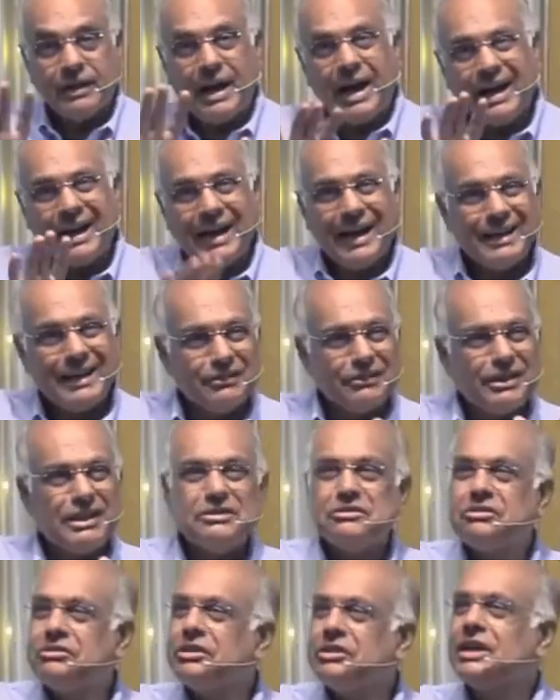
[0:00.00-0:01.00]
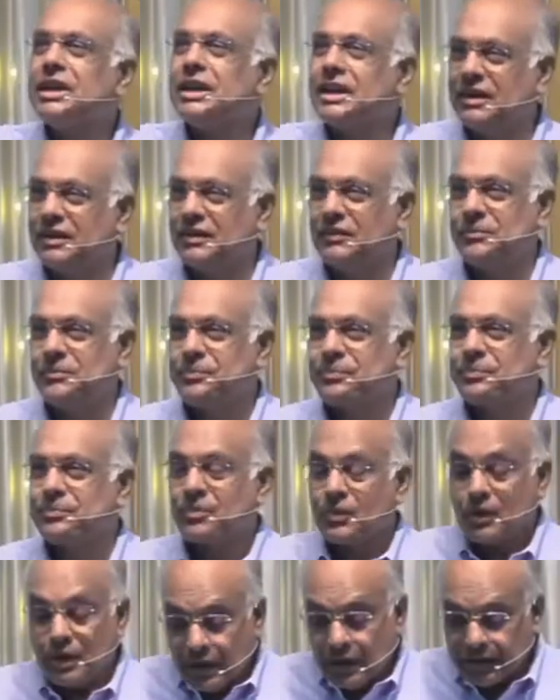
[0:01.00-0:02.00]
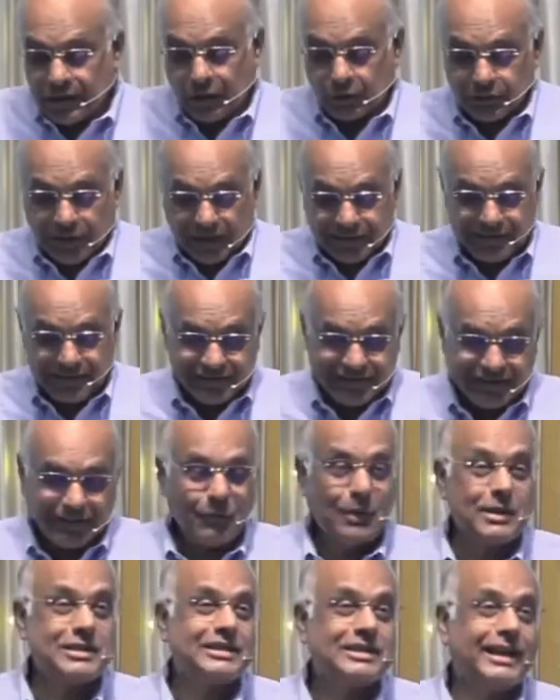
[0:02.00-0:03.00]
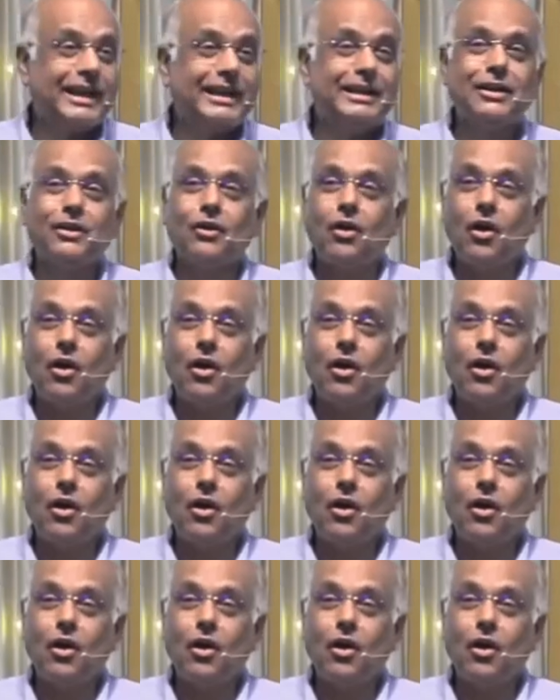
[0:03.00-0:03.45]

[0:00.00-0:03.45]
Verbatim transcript: kind of inferior. Now, that is uh, once again a wrong